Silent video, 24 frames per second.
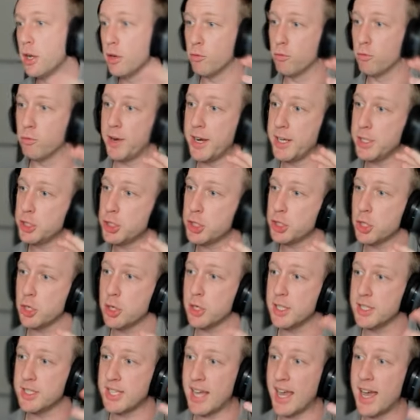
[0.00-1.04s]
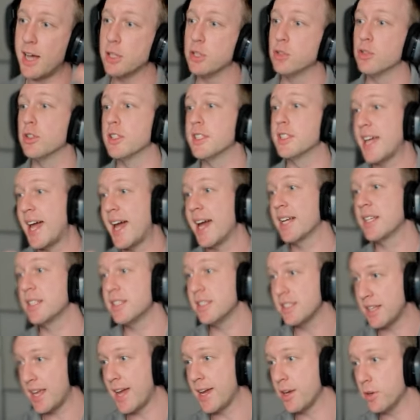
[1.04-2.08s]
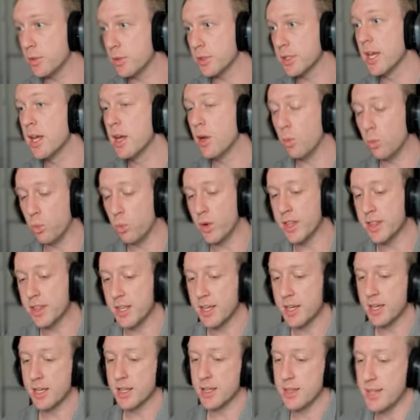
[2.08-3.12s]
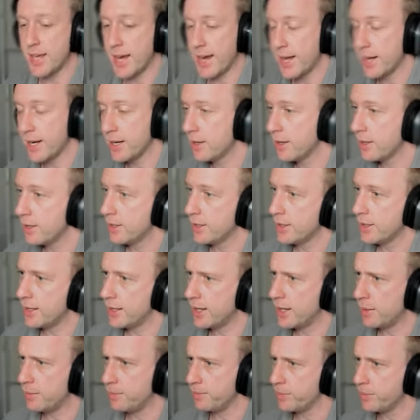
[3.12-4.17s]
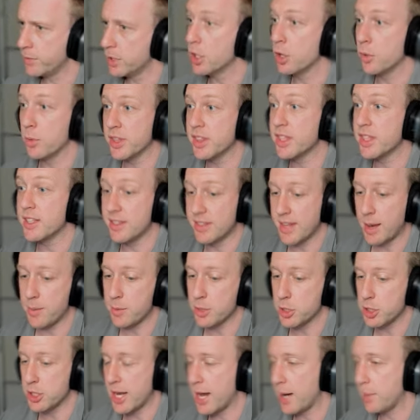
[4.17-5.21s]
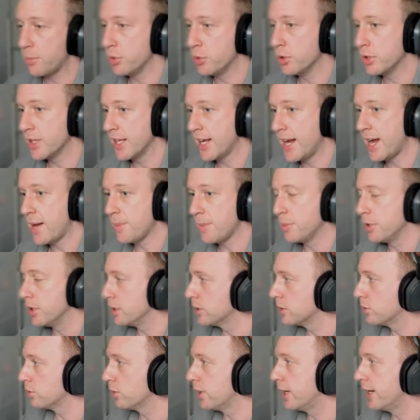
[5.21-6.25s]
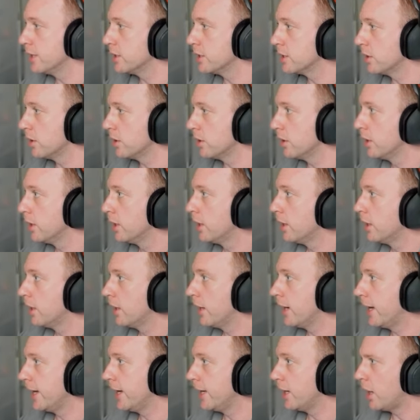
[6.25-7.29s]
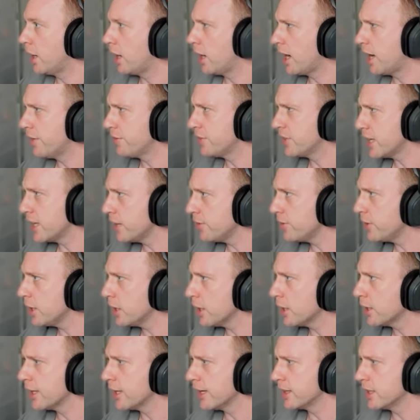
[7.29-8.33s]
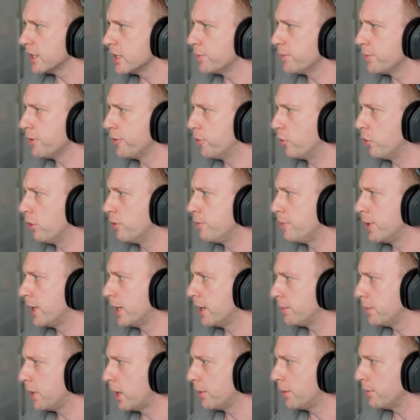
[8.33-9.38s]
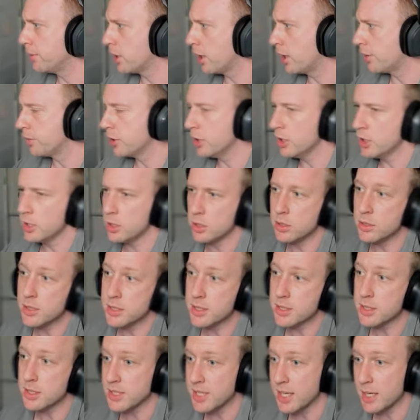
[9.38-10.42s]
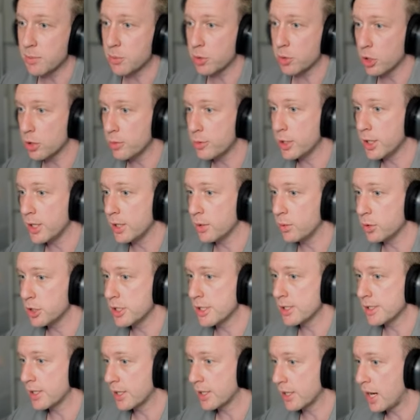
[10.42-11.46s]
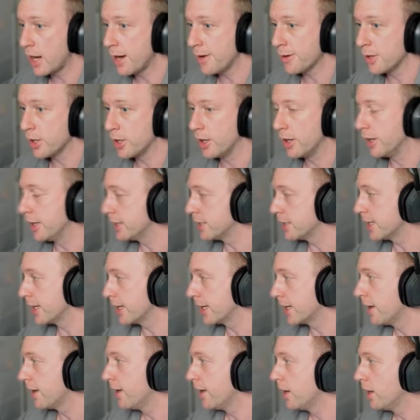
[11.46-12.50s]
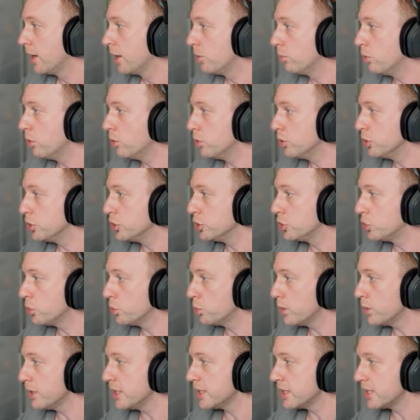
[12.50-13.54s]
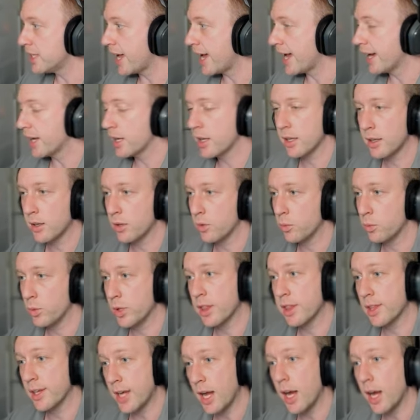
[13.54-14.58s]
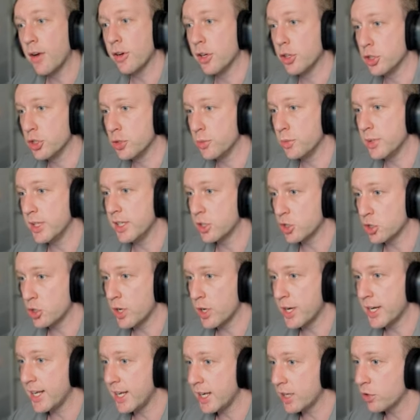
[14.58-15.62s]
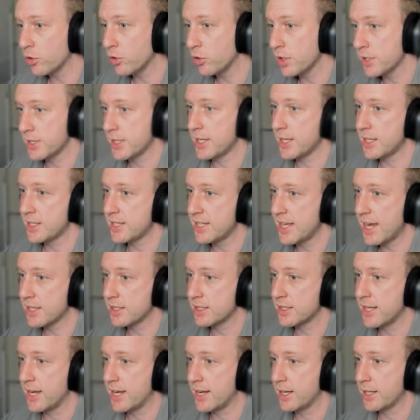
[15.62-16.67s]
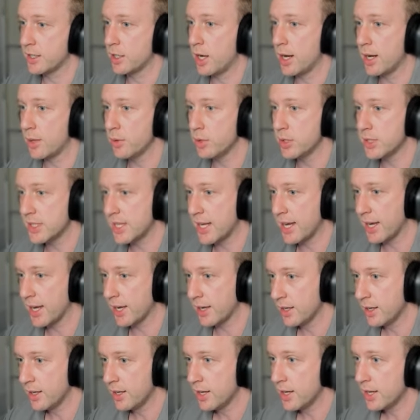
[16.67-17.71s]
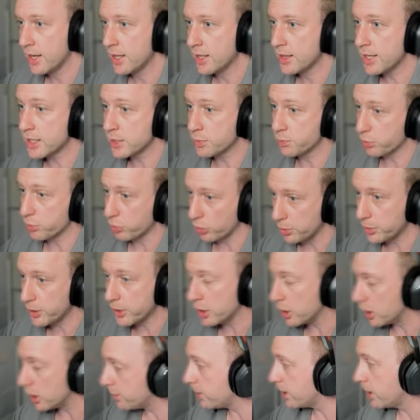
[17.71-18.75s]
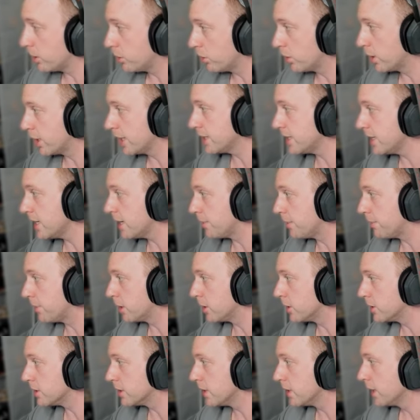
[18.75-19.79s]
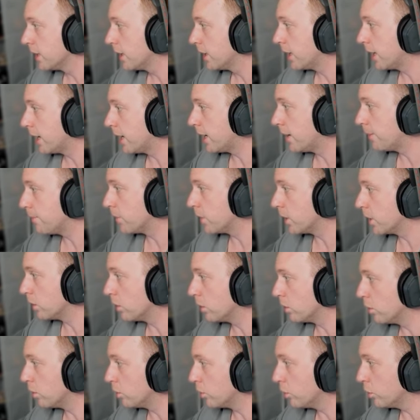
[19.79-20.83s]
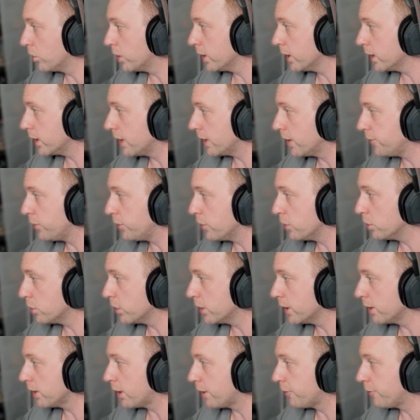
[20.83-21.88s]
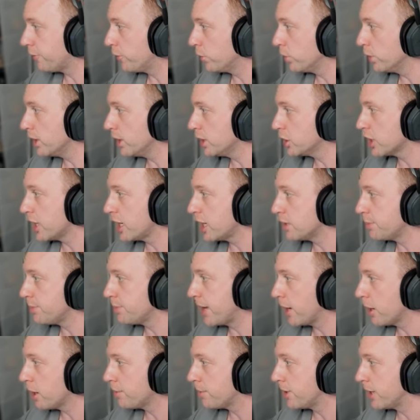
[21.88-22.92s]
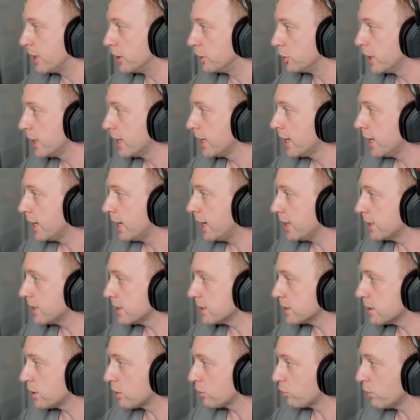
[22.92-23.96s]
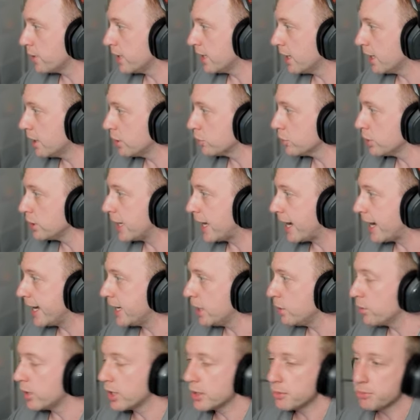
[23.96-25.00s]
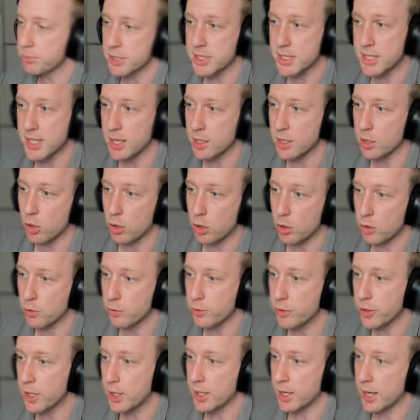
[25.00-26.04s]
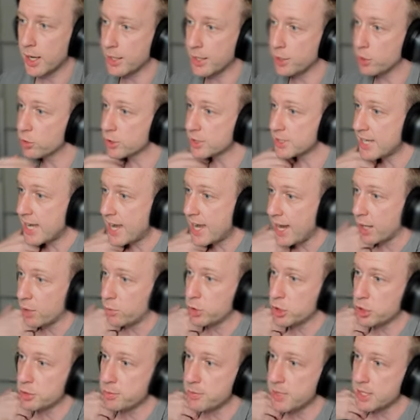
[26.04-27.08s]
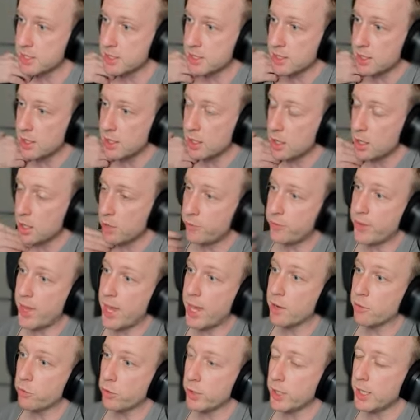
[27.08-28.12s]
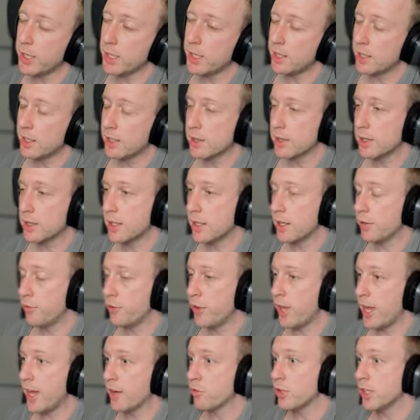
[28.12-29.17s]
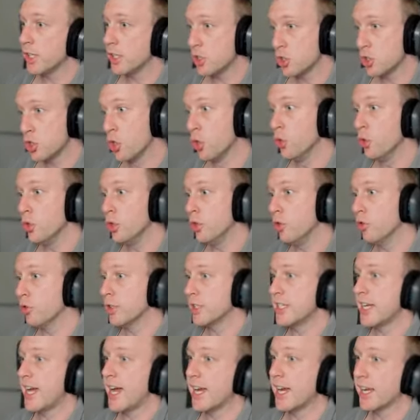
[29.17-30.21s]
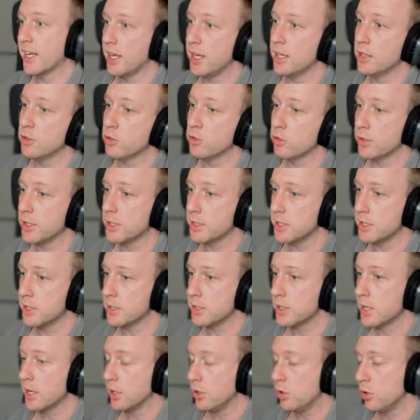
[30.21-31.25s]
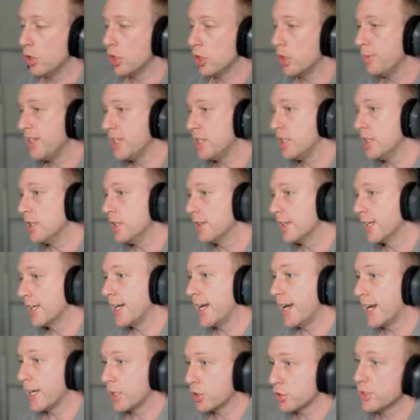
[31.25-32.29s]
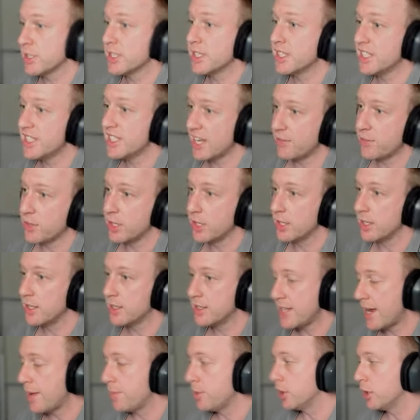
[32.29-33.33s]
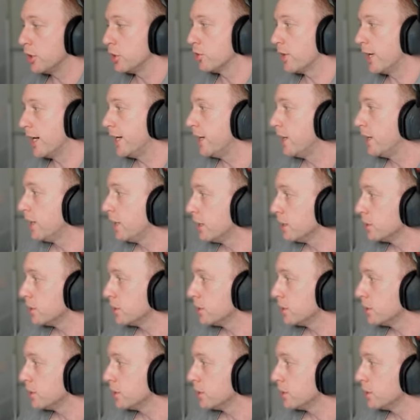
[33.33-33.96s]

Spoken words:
Ratio is how your attack scales with that, you know, with the damage output that happens, right? So, and I've done a video like this before, but I'm going to use the same Pokemon here, which is Lucario. It's like, well, should we stack with Lucario? Should we try and increase that attack stat? And I would say that's probably going to be a good idea, because if you look at a fully charged Power Punch, it does 381% of your attack, which means that for every 2 your attack increases, you're going to be dealing an extra 7 damage, right?